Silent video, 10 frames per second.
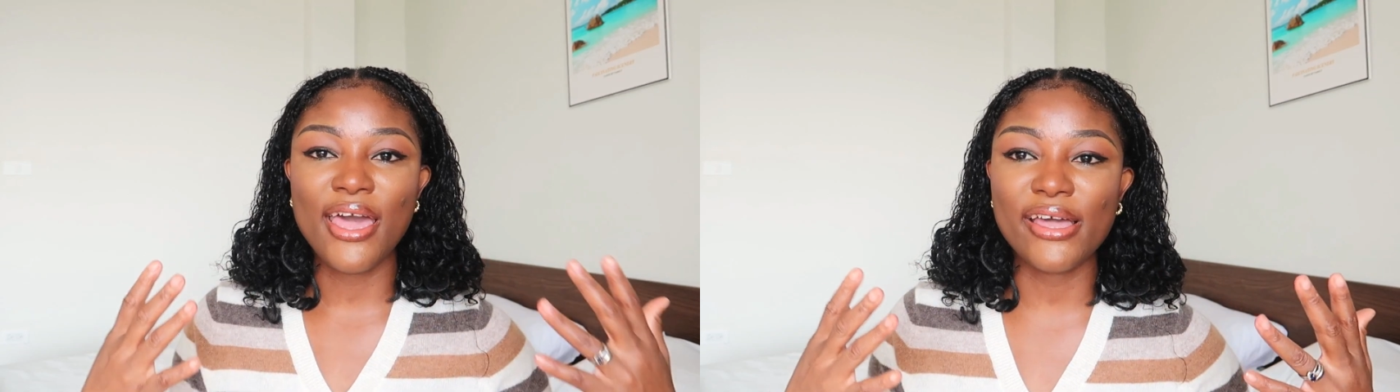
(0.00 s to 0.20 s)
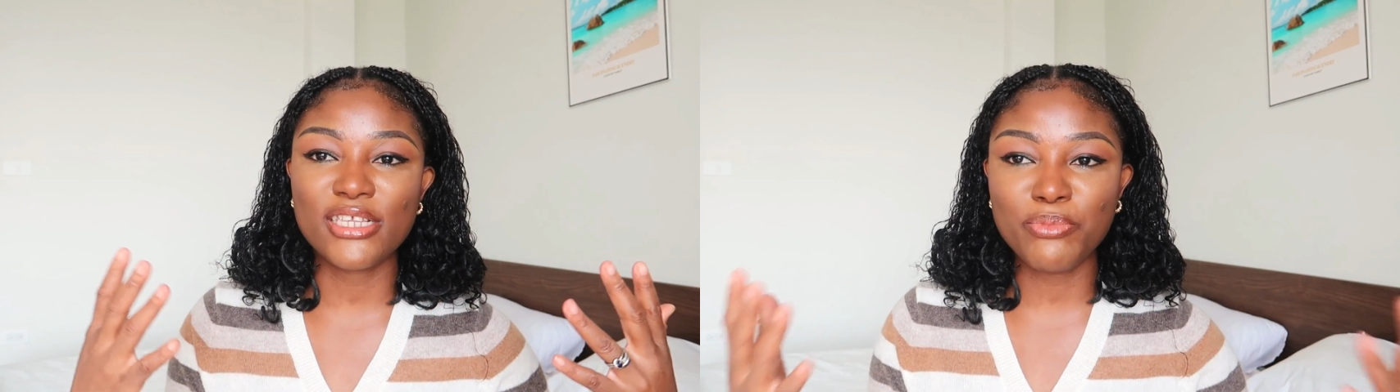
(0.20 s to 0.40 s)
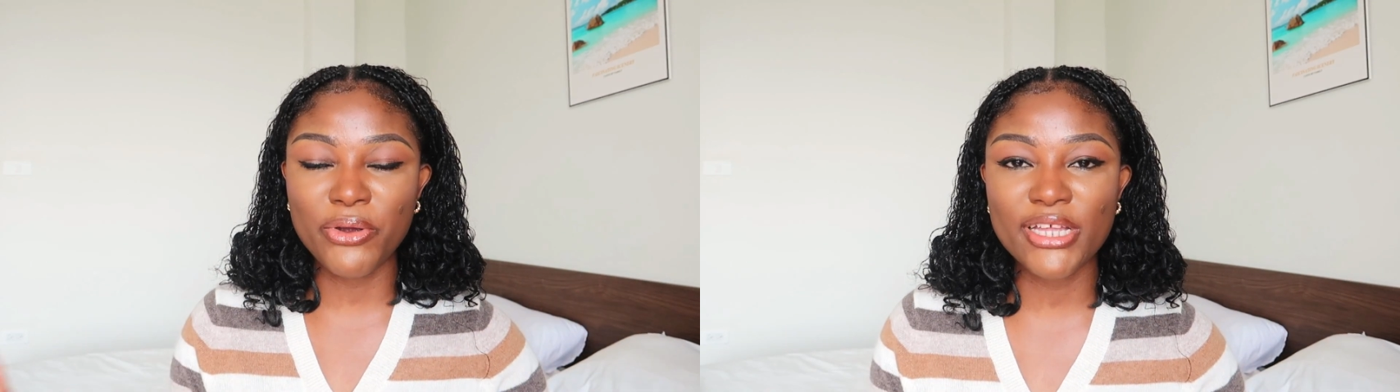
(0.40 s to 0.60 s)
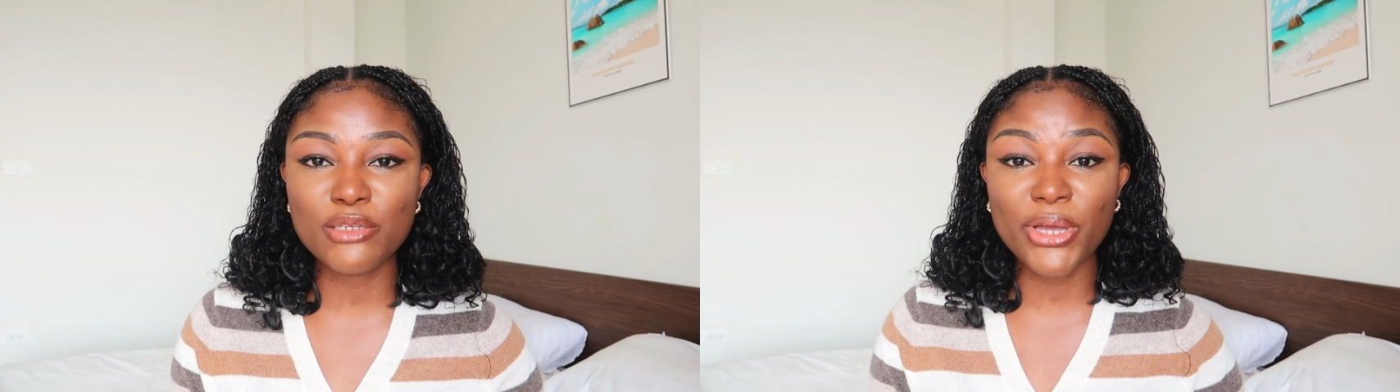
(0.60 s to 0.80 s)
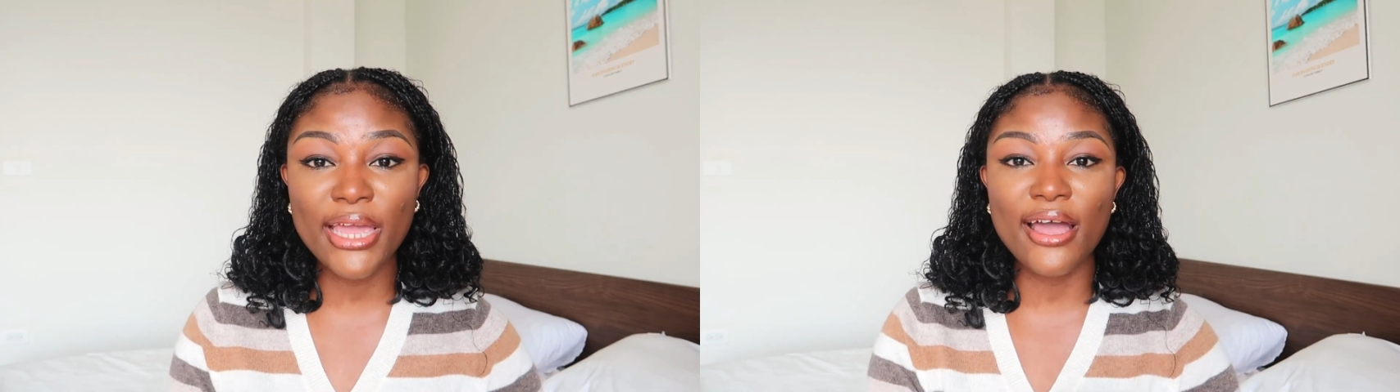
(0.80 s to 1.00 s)

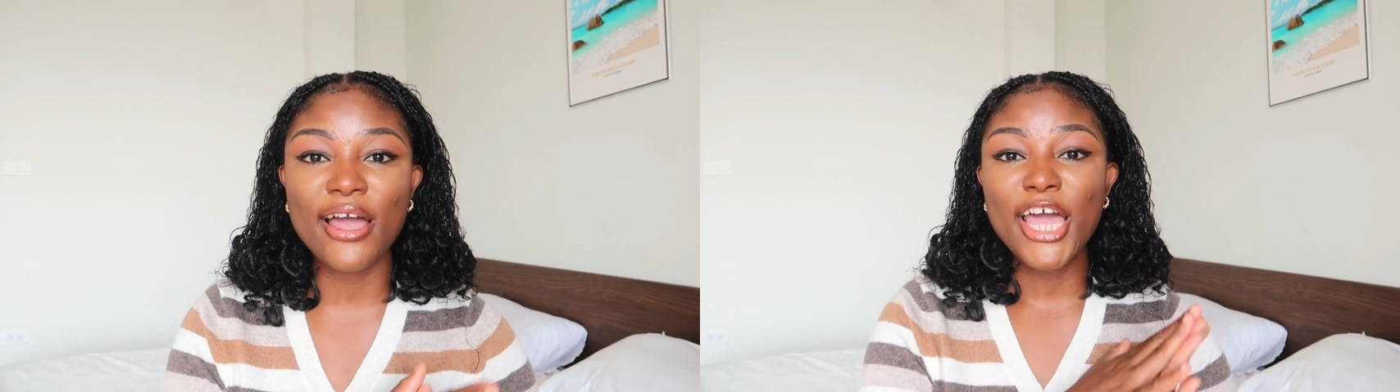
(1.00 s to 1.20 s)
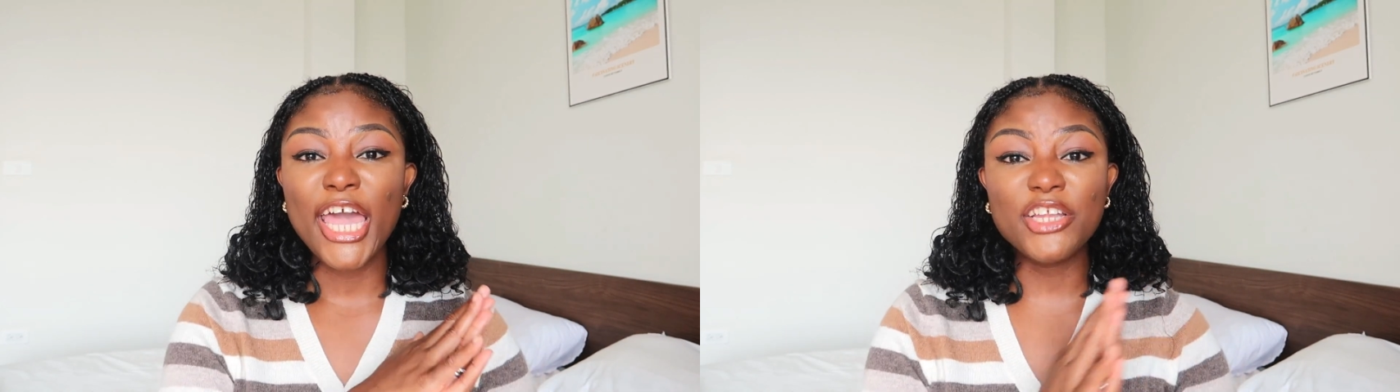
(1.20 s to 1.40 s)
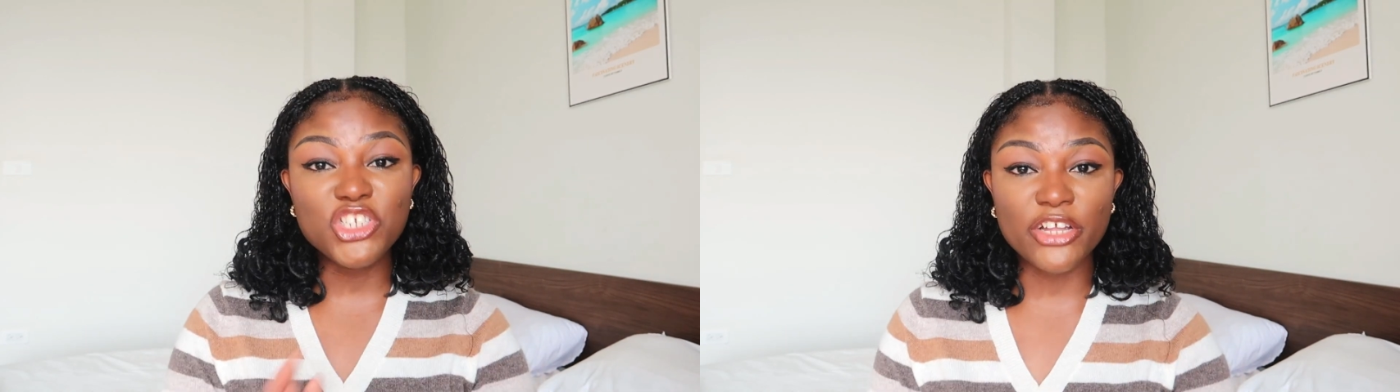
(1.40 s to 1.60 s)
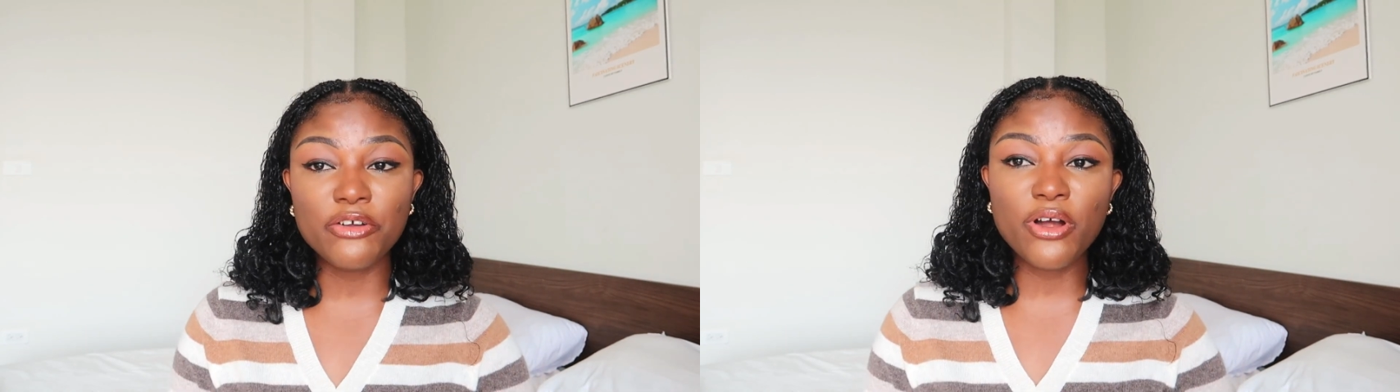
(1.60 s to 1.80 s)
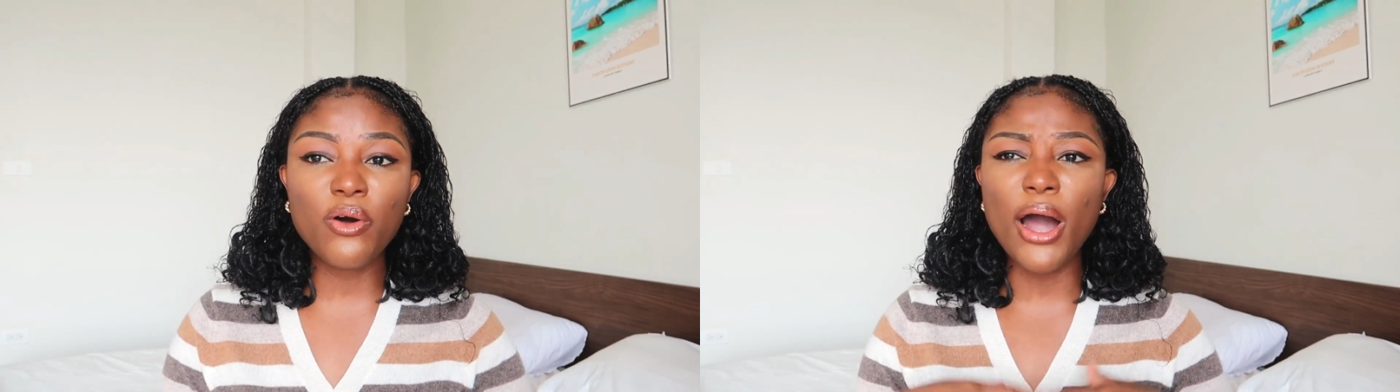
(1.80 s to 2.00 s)
experience. But yeah, in general,